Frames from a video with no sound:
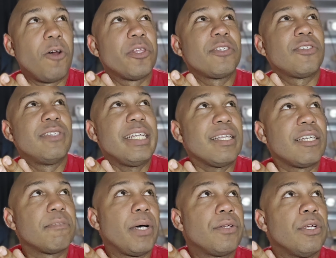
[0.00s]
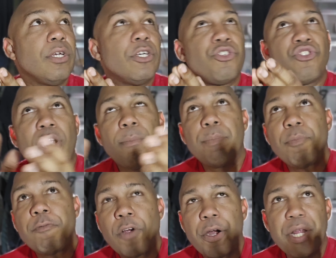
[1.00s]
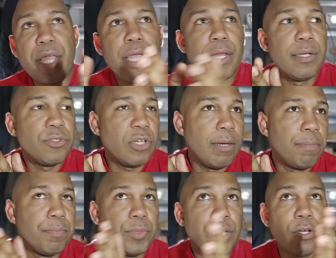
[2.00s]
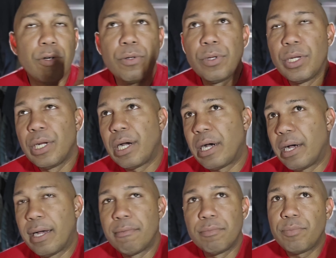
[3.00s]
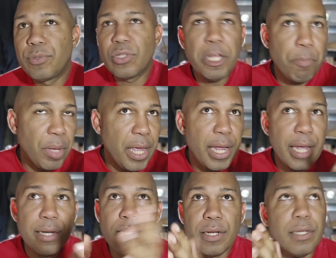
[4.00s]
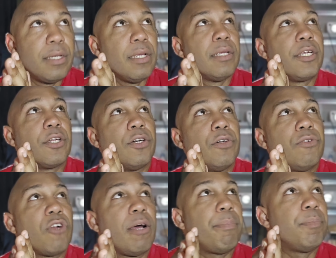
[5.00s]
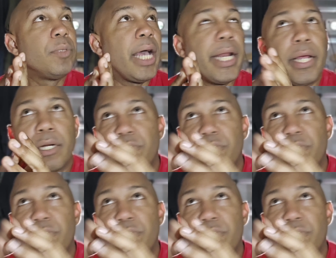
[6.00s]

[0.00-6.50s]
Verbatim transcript: All this details about Trump farting and Trump, you know, um, sleeping and, and, you know, Trump had a